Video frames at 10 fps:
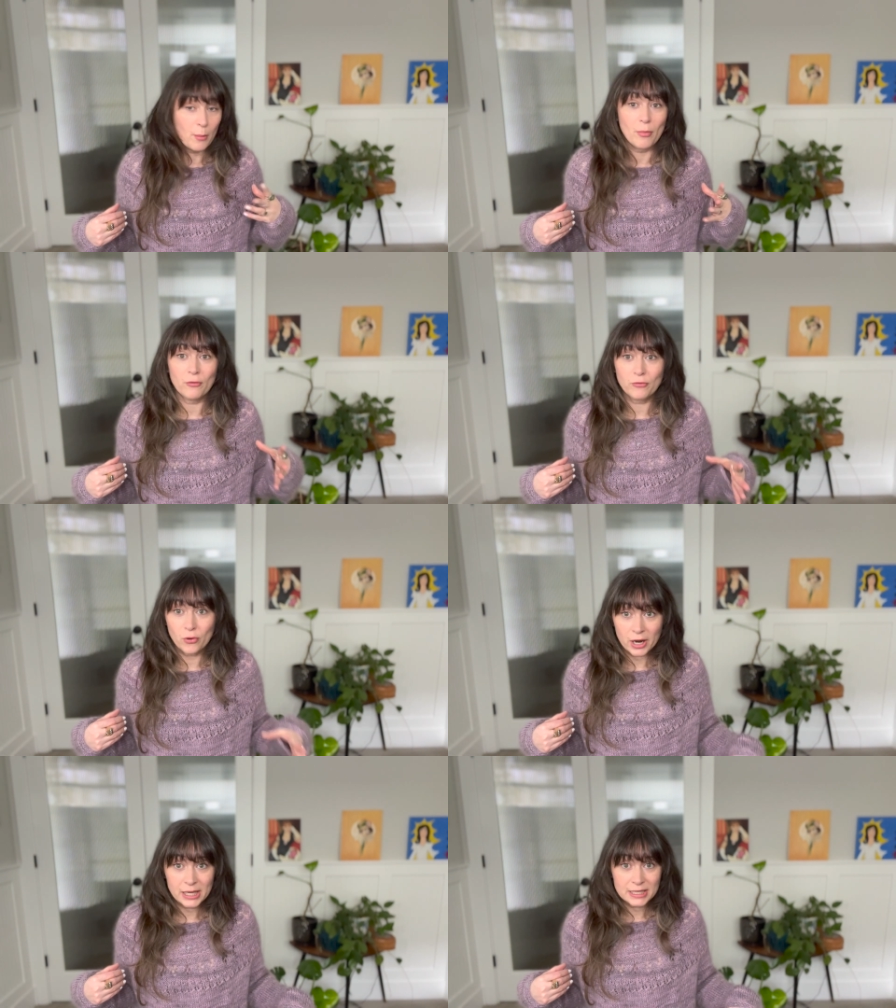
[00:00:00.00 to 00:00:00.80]
before
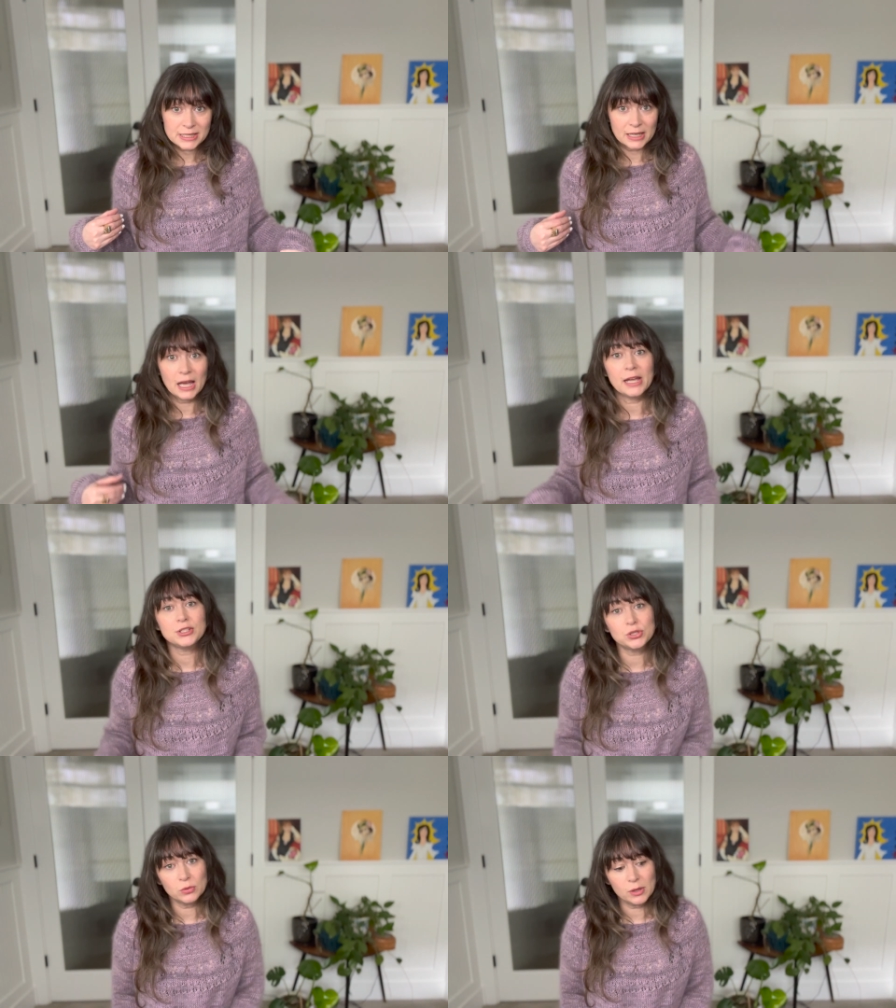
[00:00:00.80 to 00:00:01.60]
I get into that, I
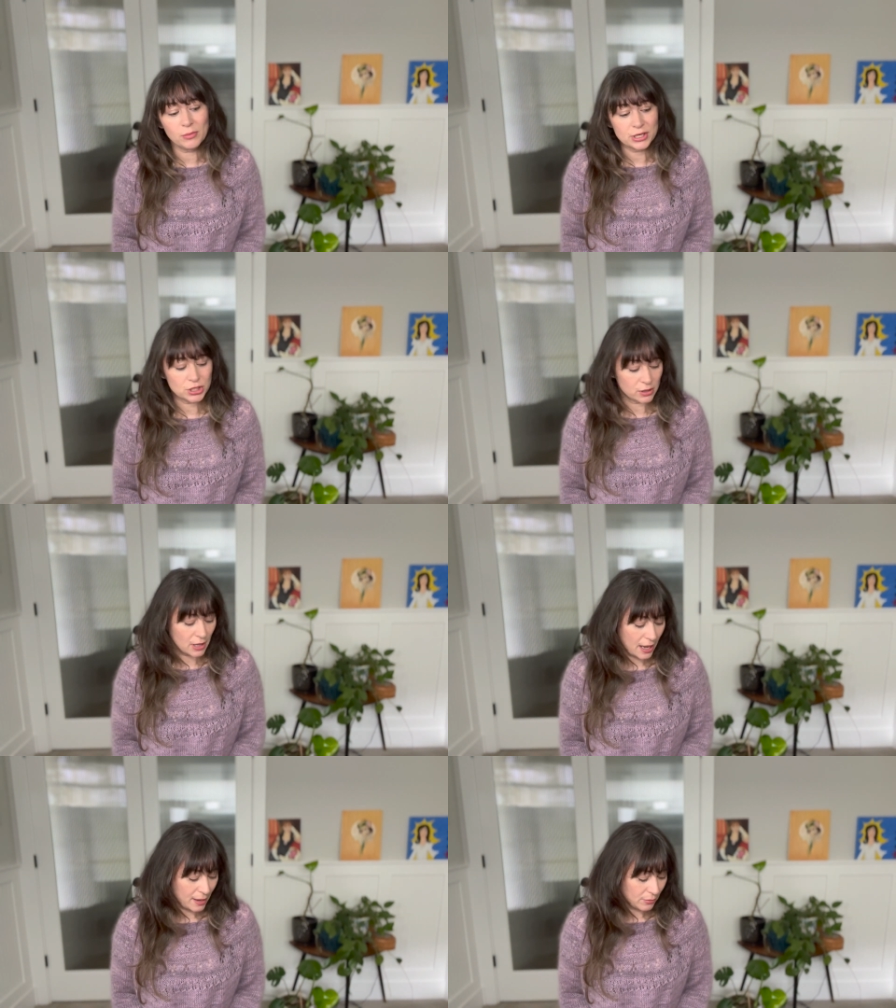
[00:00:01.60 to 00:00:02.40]
do want to mention
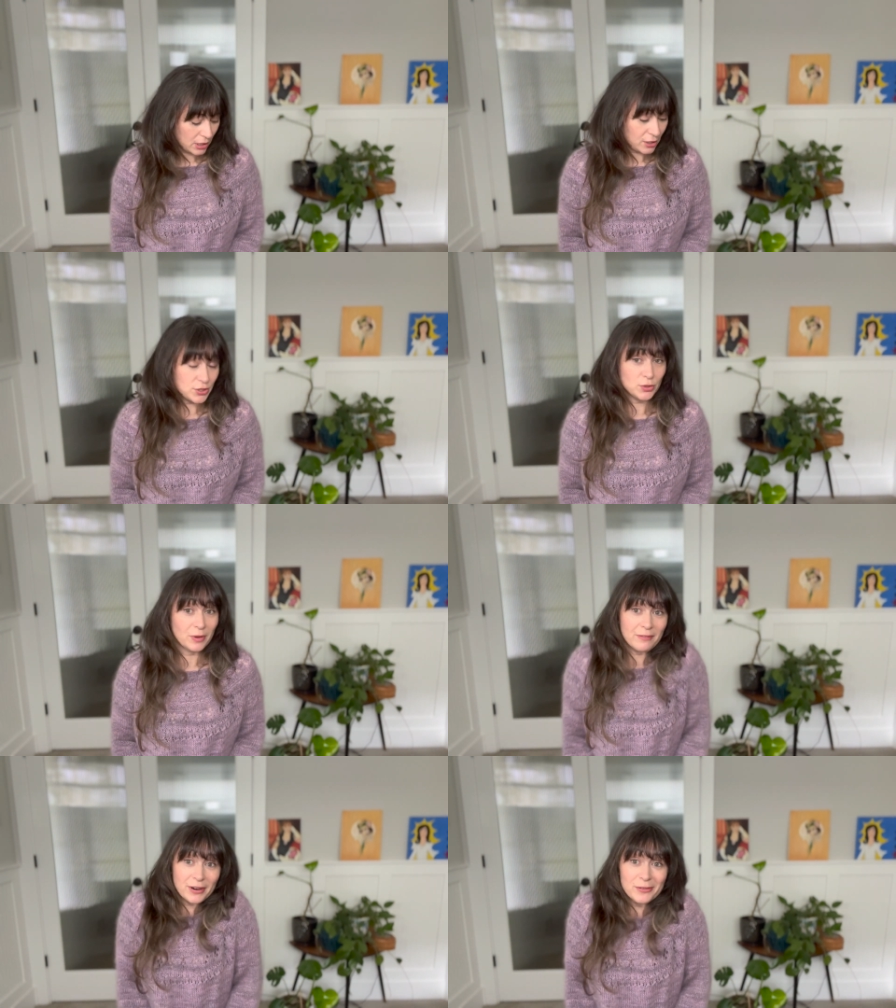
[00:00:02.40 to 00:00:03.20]
that I am going to do
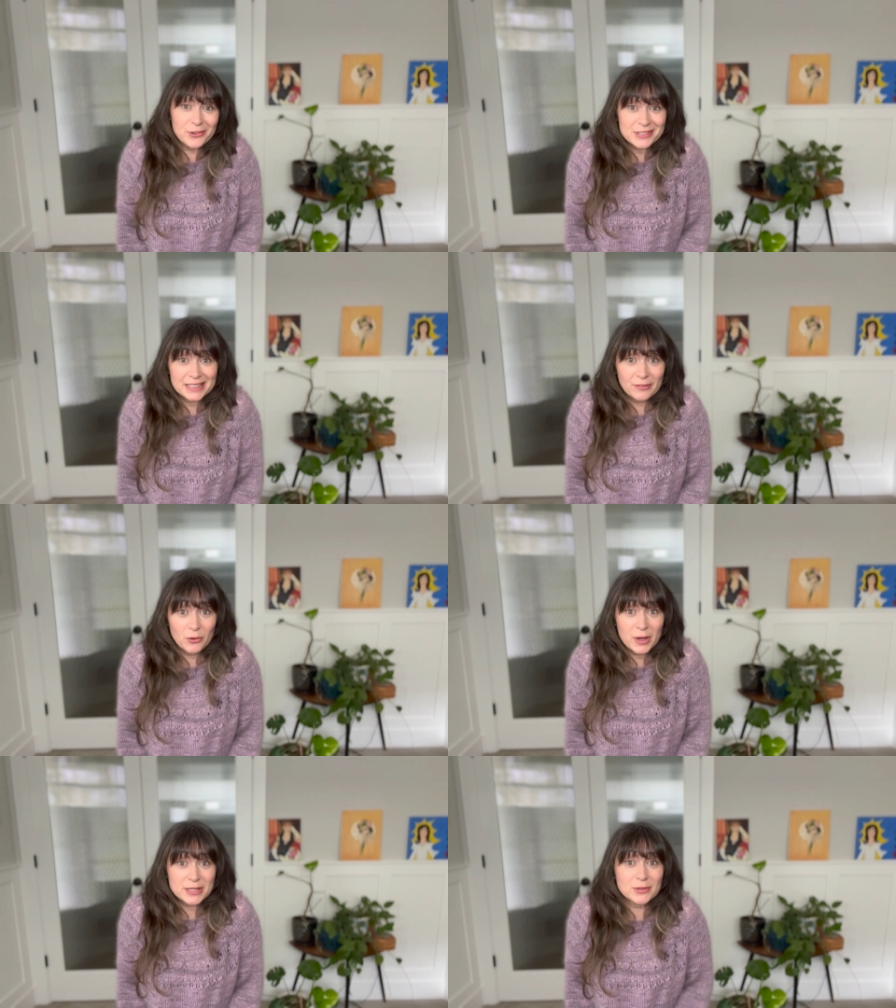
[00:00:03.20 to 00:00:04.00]
my very first
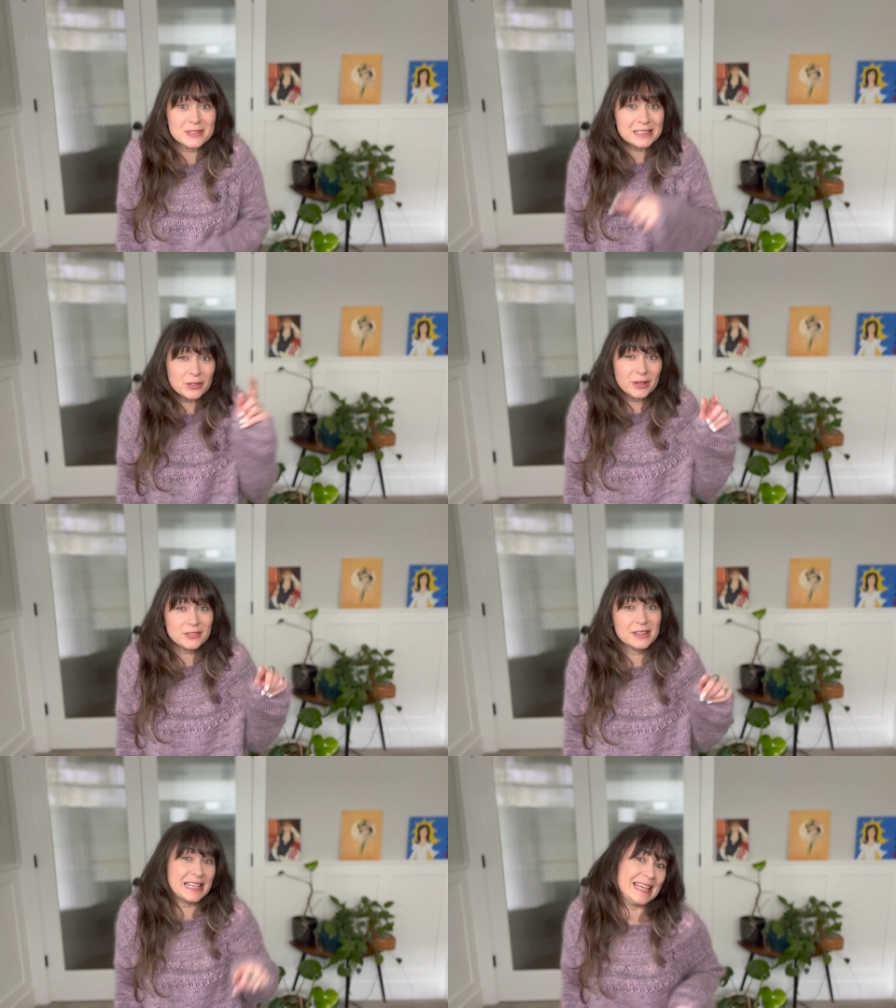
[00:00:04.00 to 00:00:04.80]
giveaway, so stick around
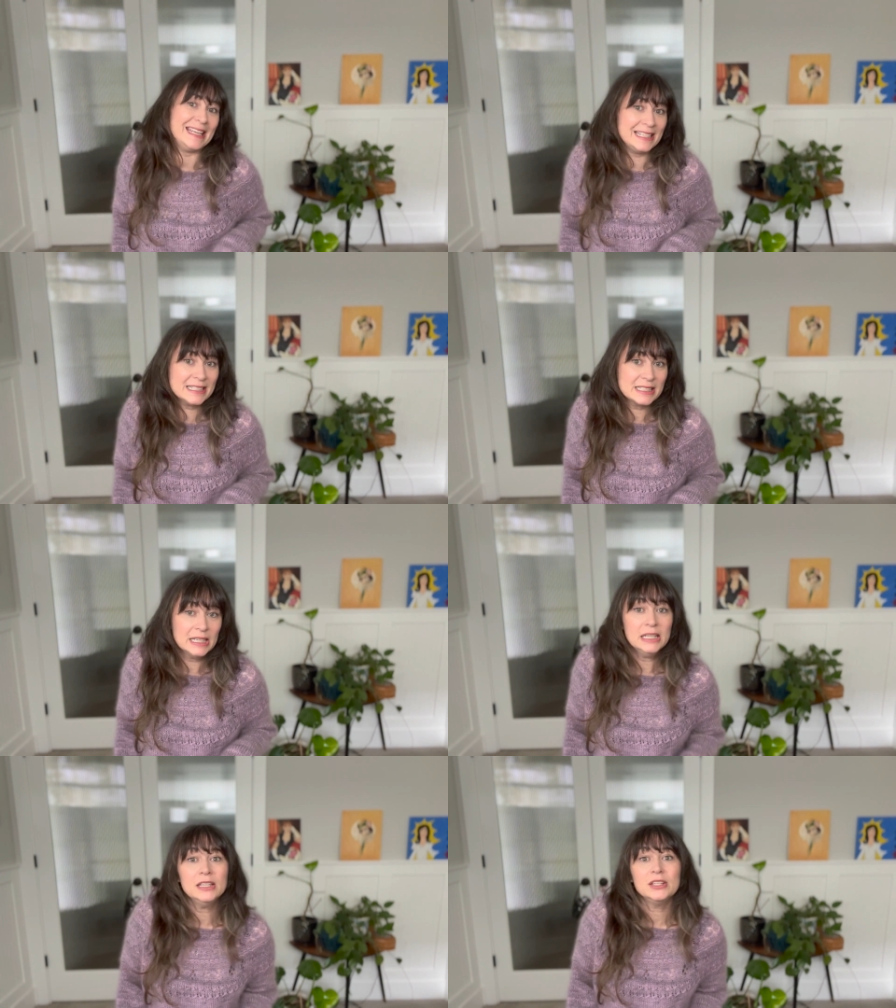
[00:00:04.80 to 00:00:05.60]
to the end
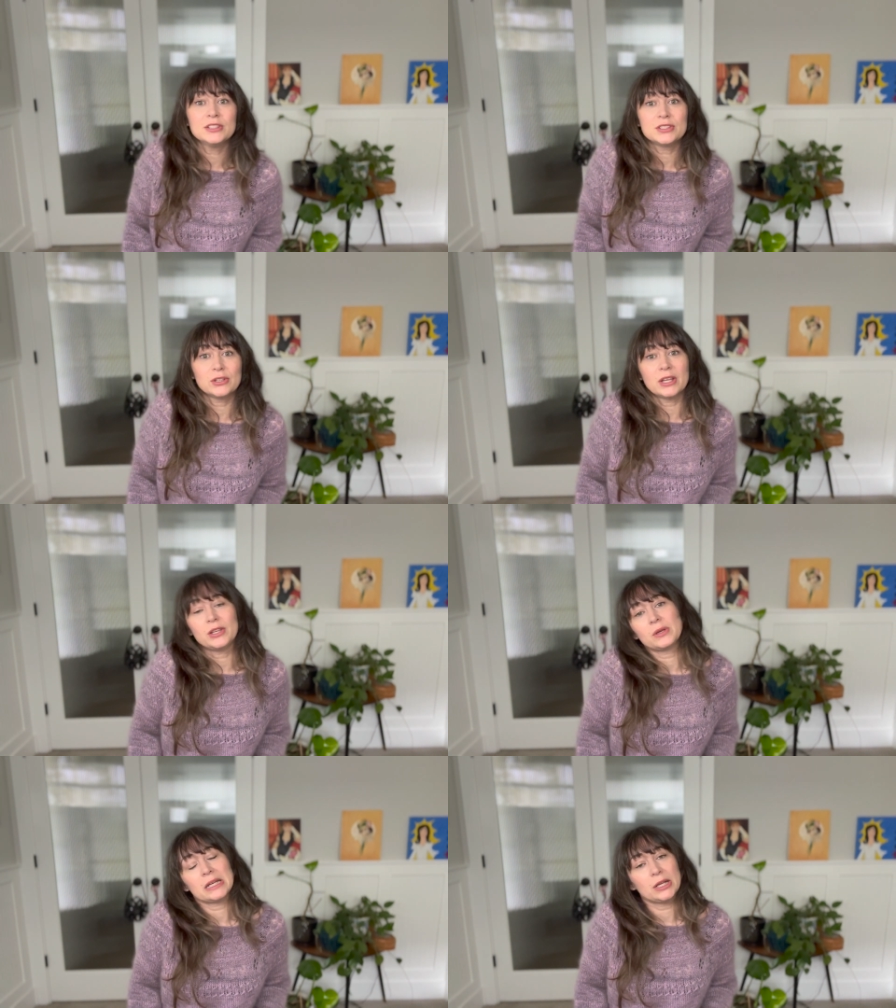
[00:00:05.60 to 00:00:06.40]
so that
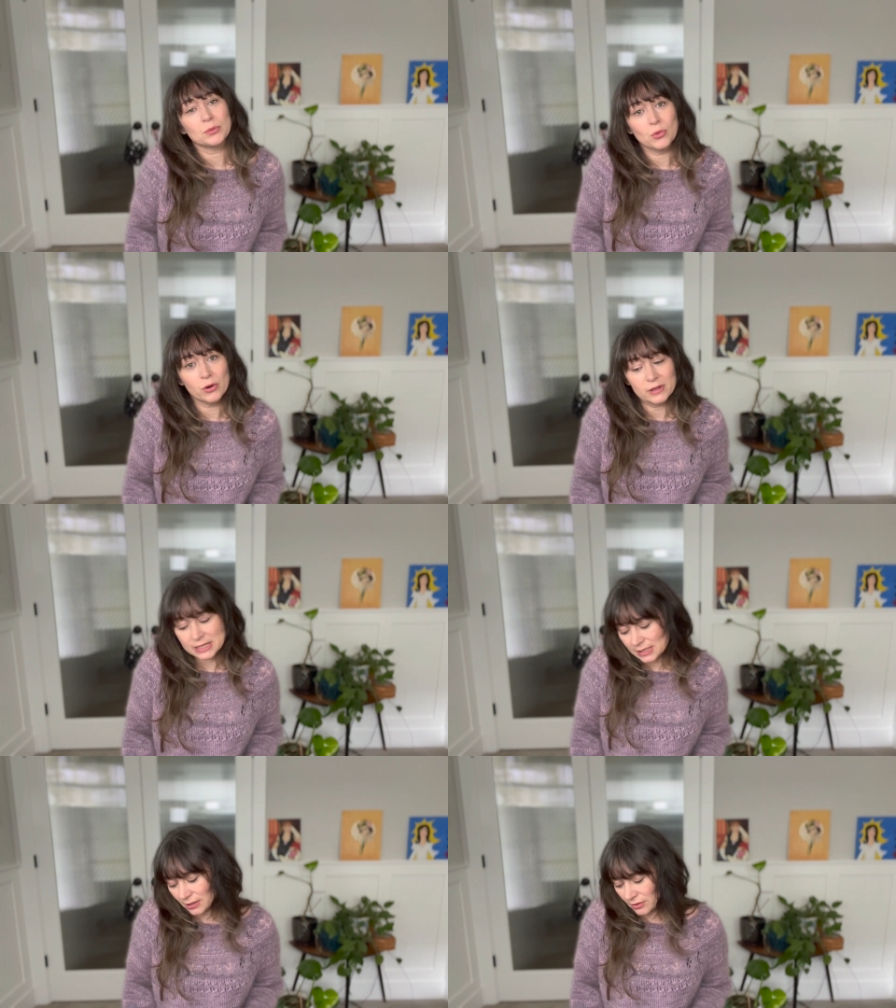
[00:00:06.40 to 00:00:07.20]
you can hear more of the
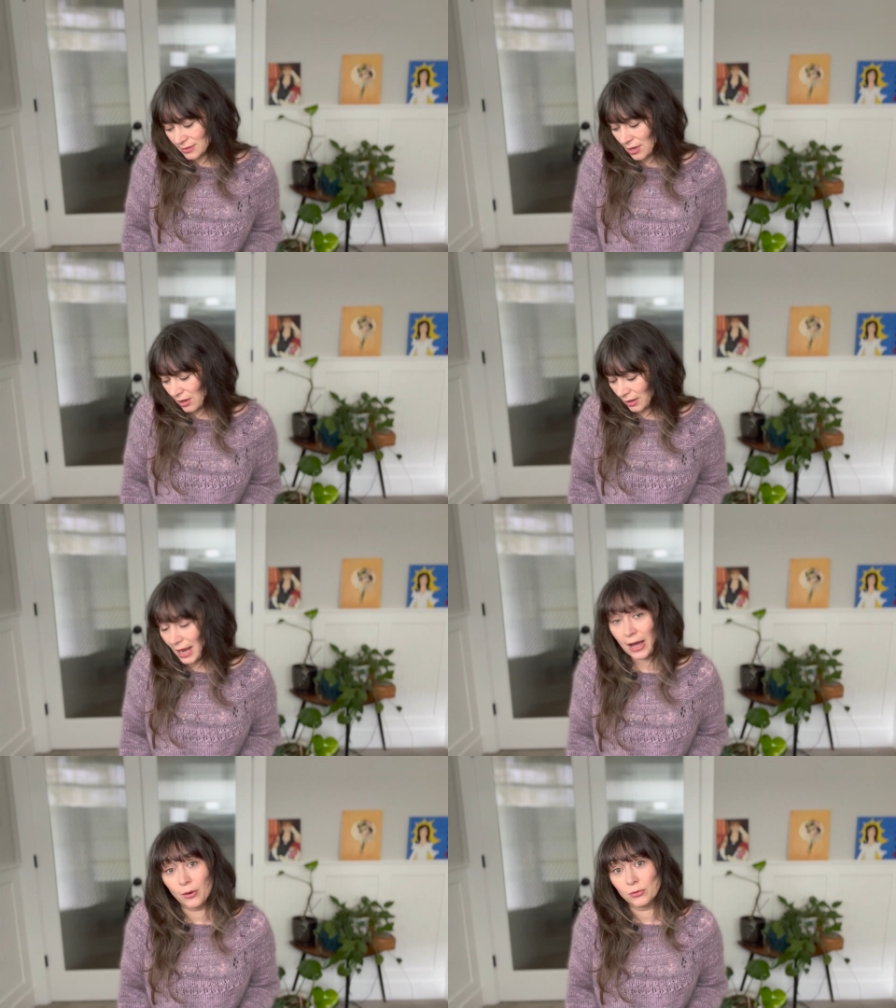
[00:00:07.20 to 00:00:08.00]
details on
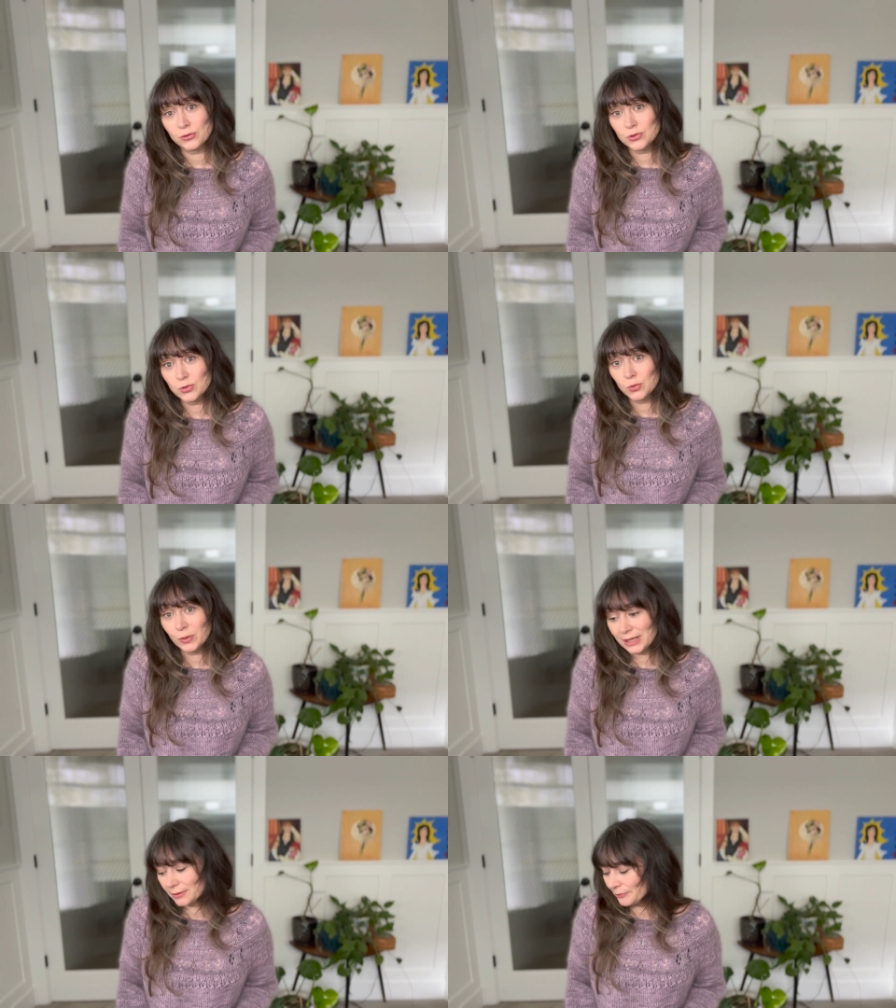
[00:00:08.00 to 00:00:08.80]
how to
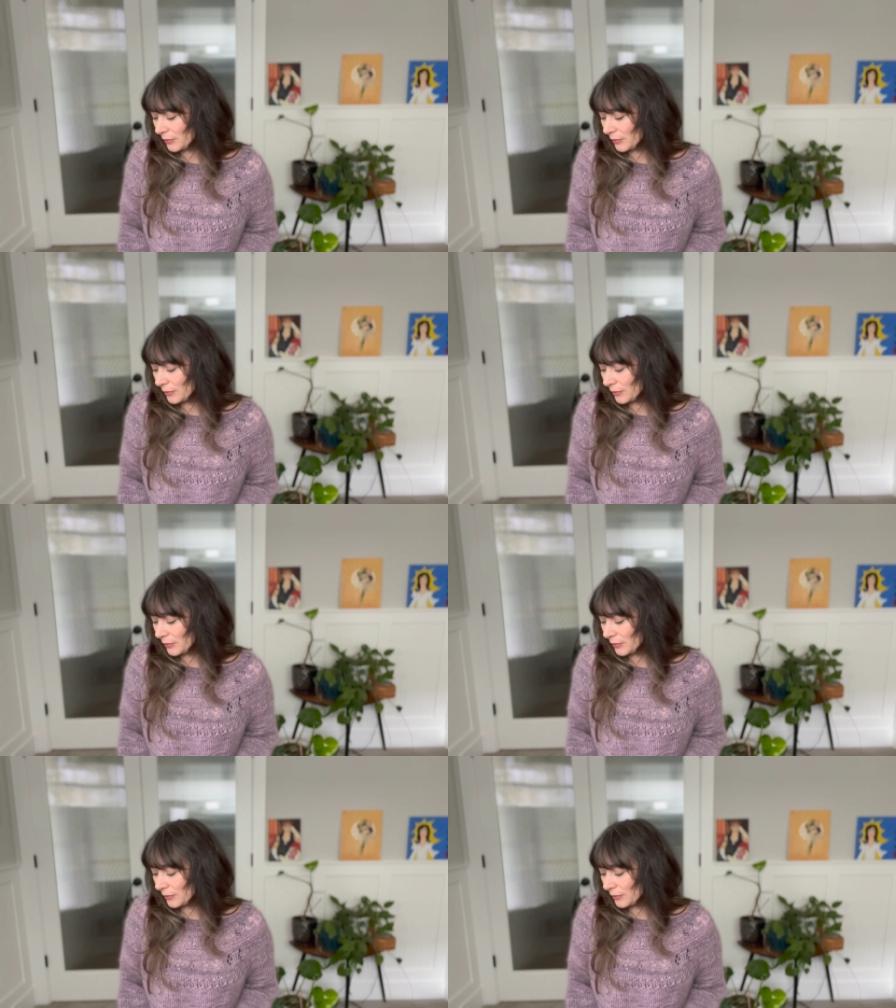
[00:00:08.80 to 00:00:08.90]
win.